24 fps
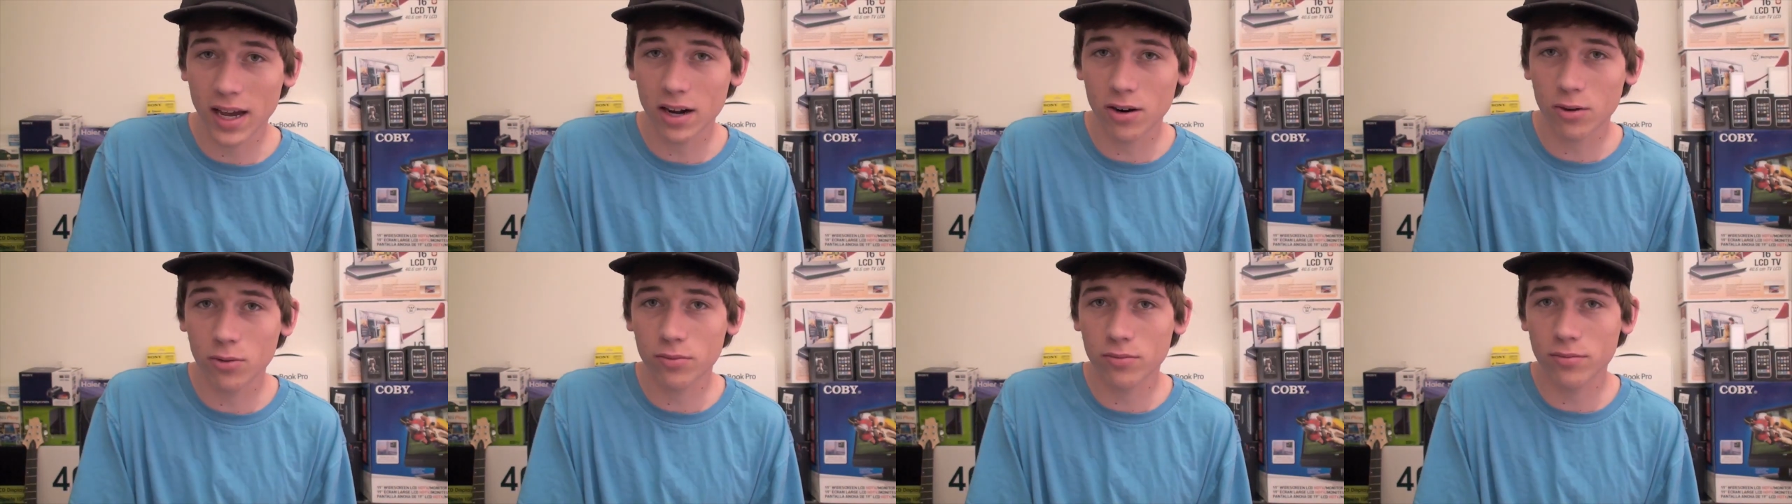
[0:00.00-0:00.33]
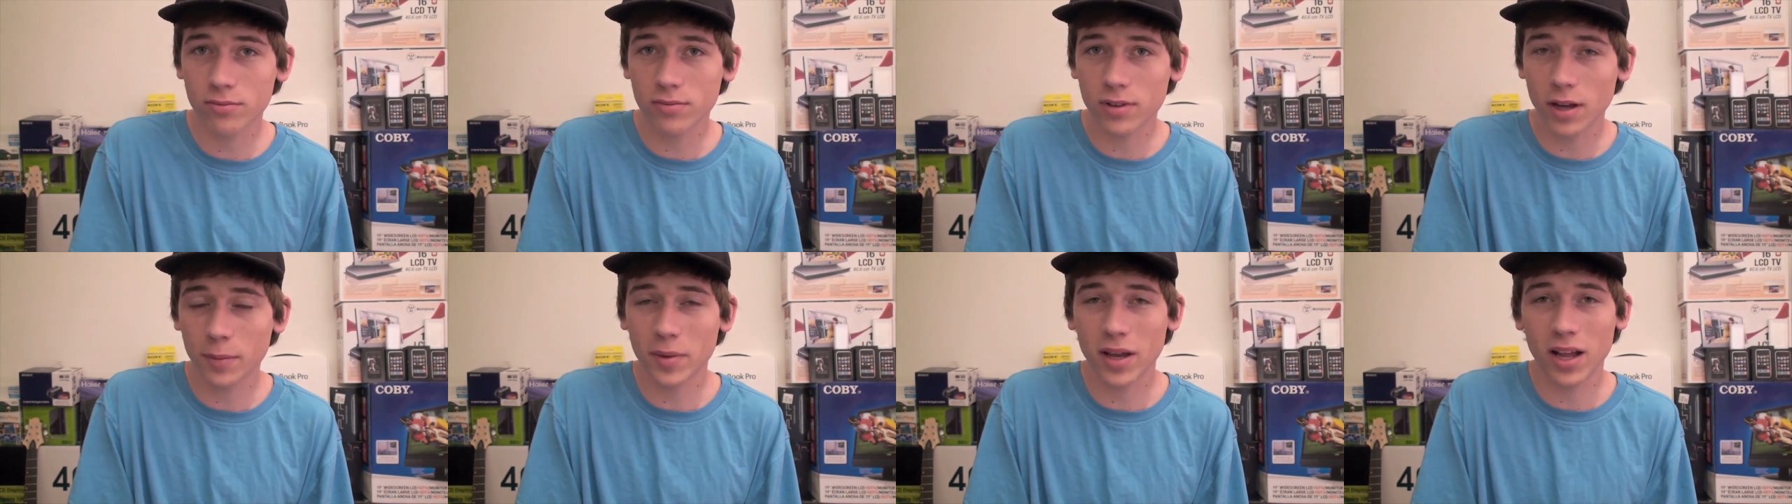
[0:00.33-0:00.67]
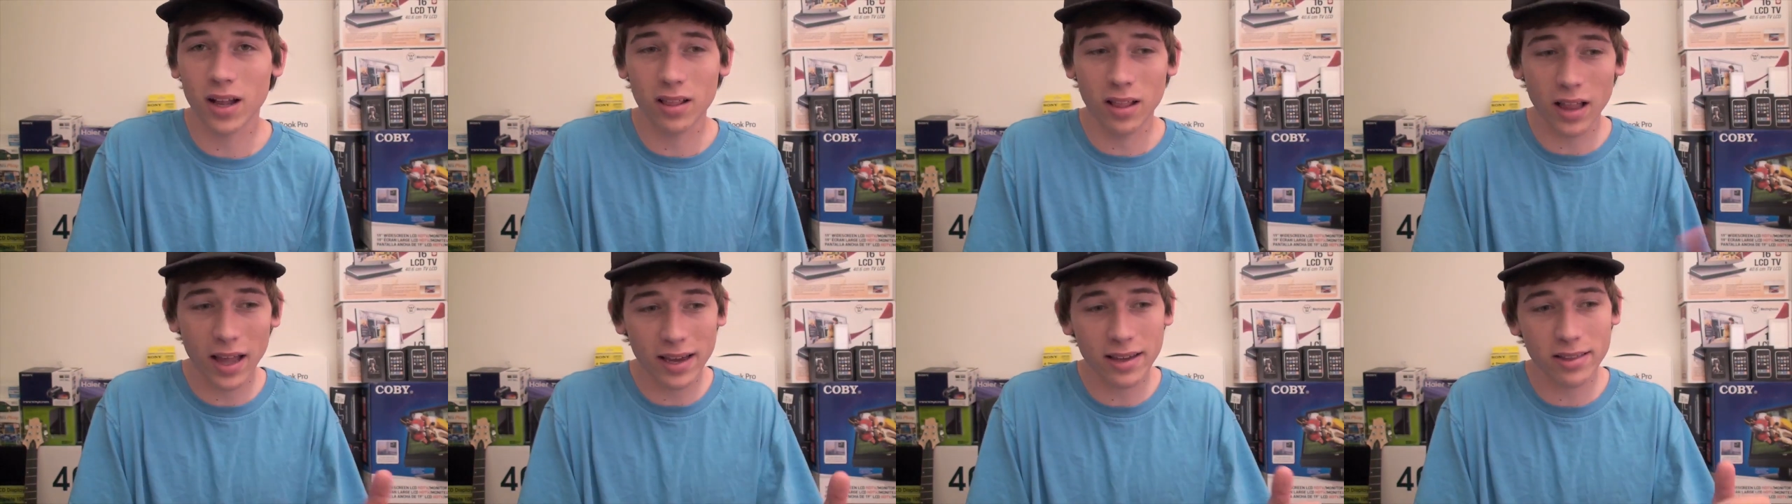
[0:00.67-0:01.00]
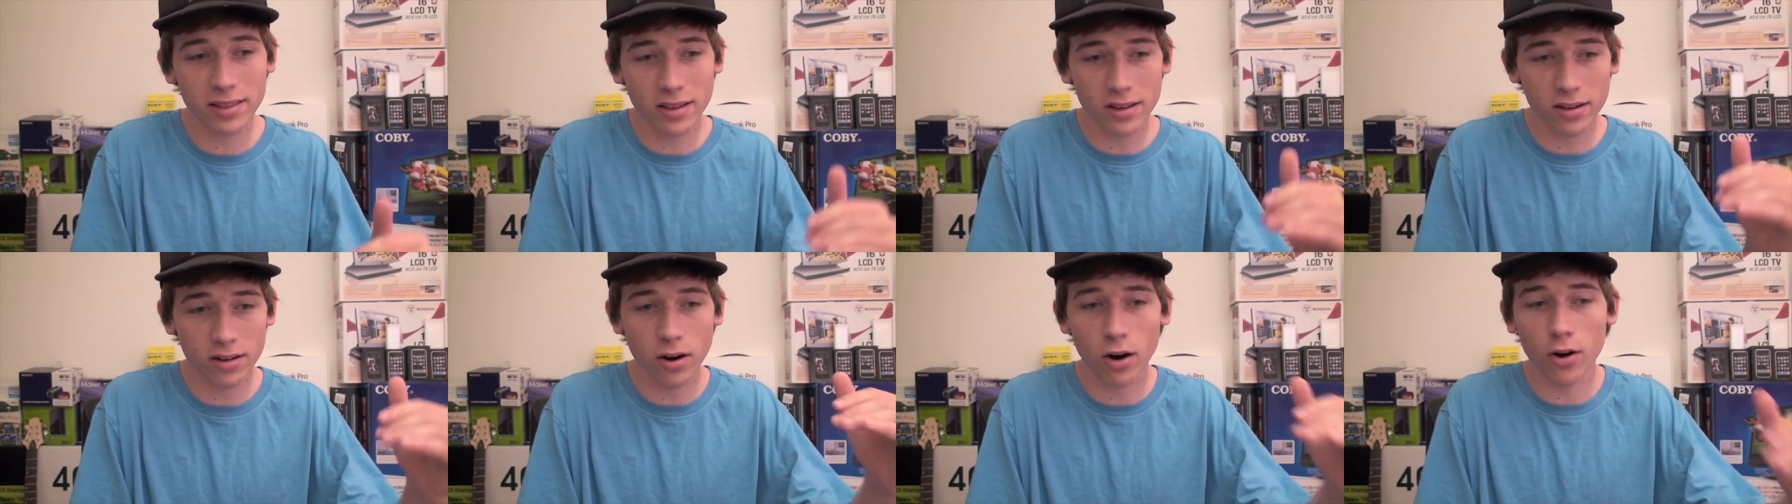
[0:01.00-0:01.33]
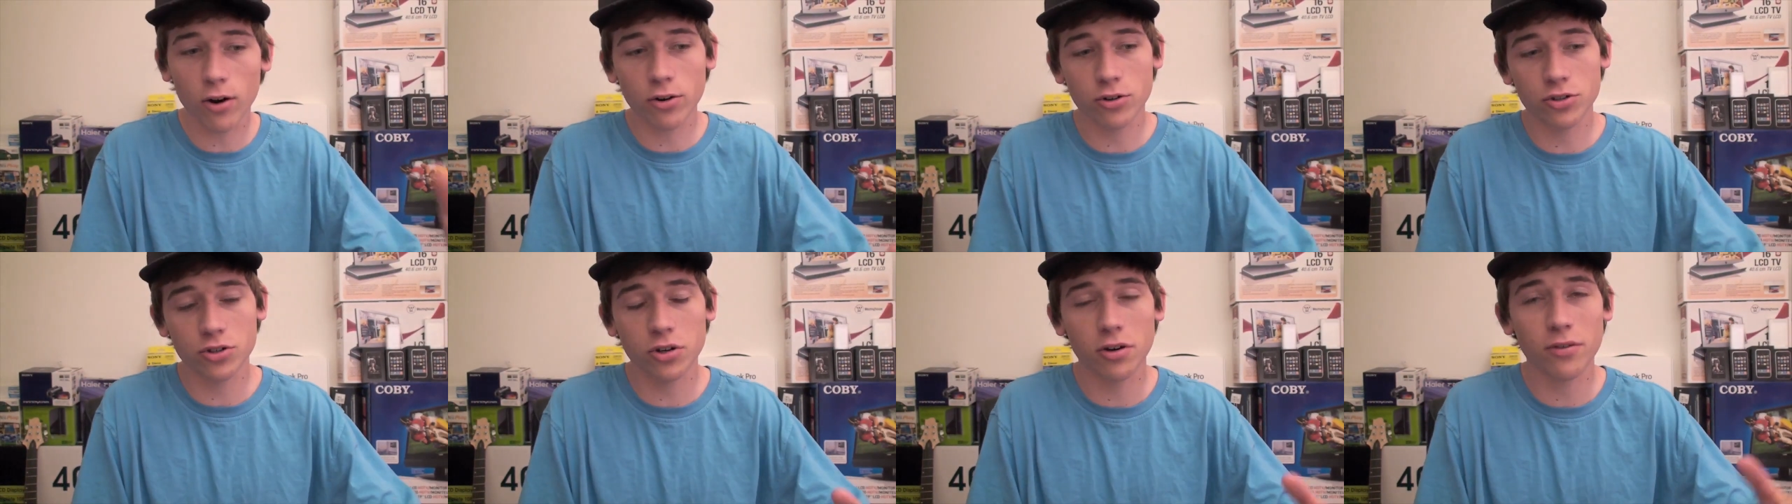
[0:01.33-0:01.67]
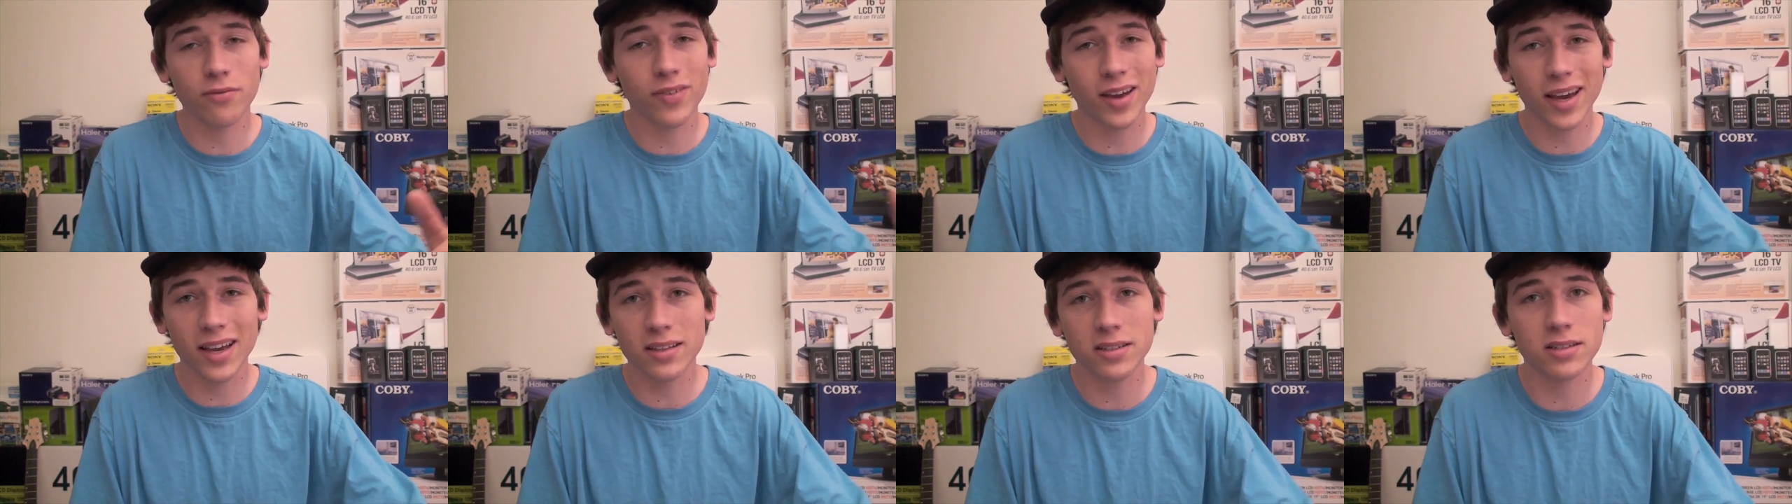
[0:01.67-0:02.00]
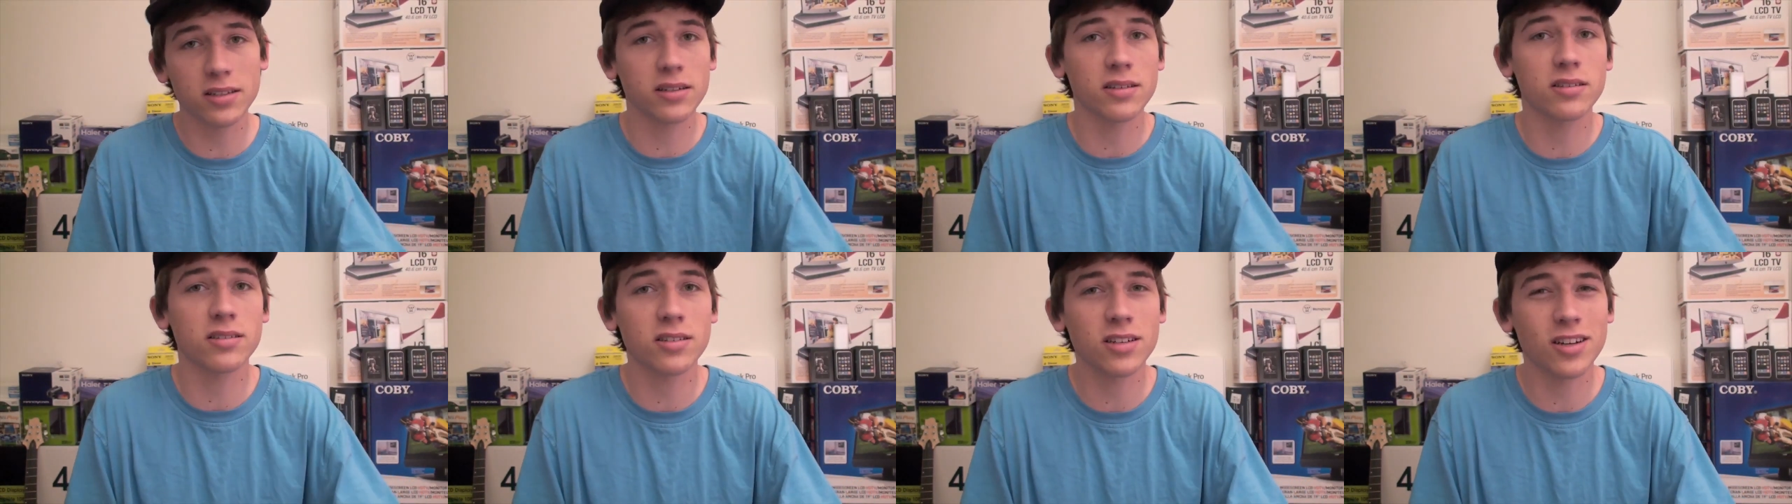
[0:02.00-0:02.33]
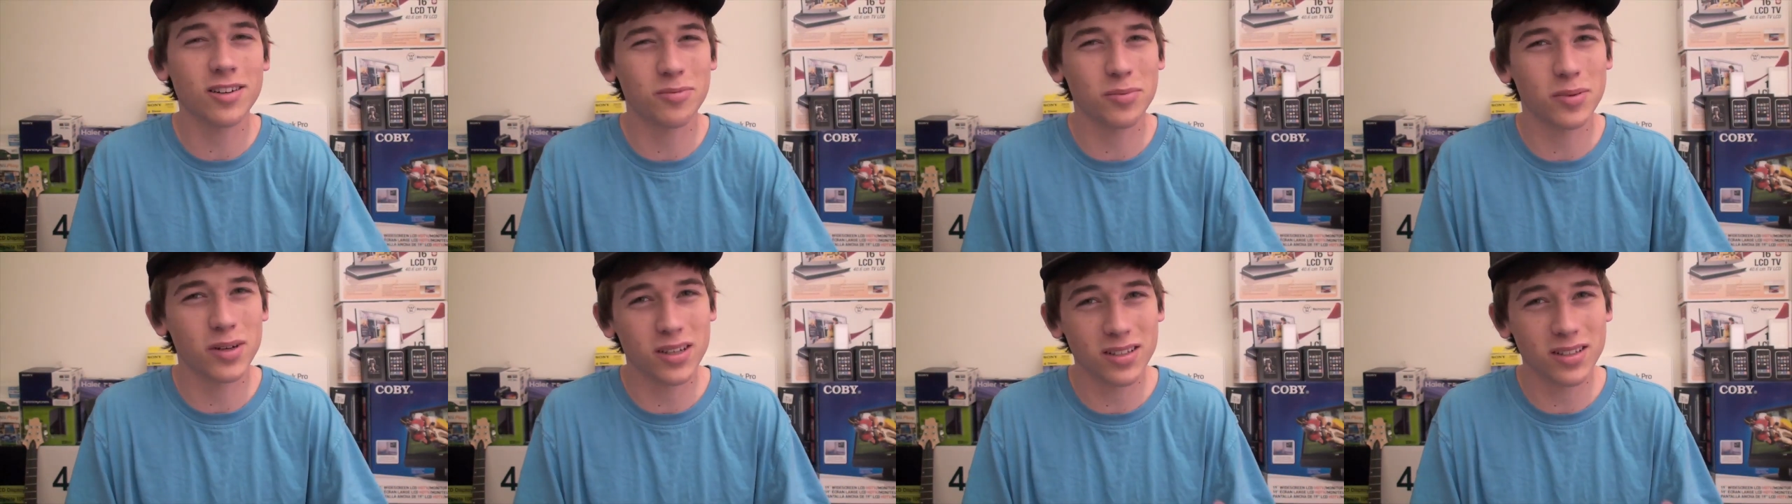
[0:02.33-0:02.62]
I don't, I mean, I like that cars are advancing and stuff,